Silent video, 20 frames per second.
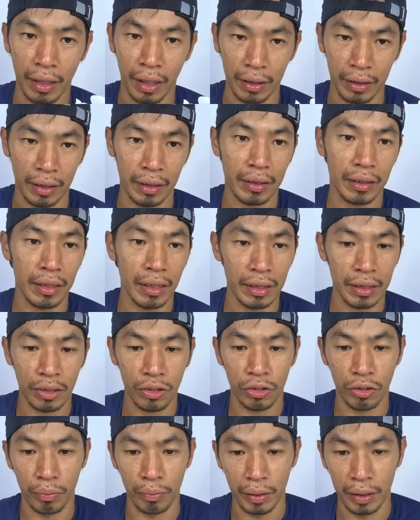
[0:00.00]
I think this
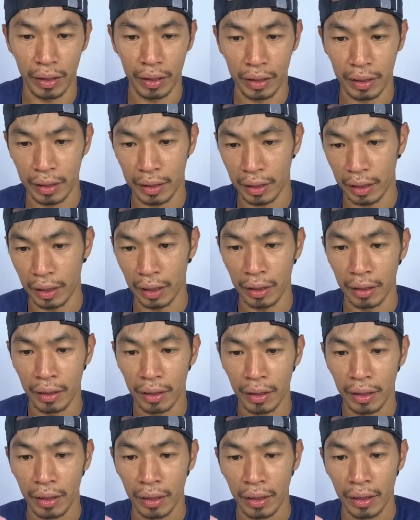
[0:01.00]
should be the sealant
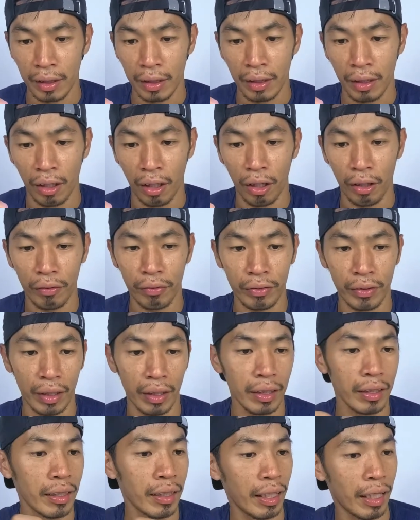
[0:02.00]
of
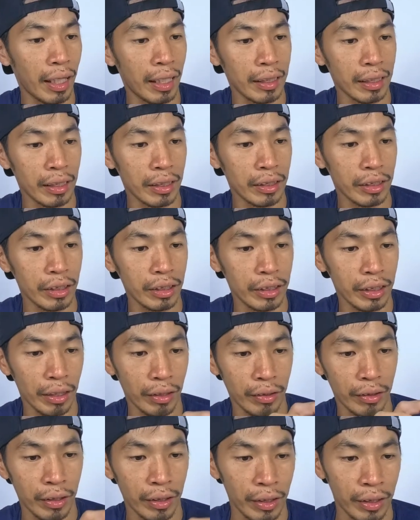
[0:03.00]
the energy
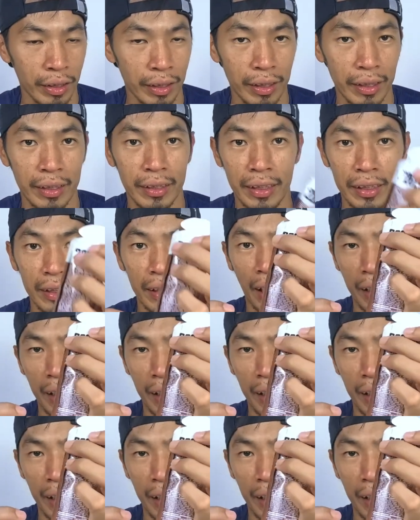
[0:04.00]
gel. Just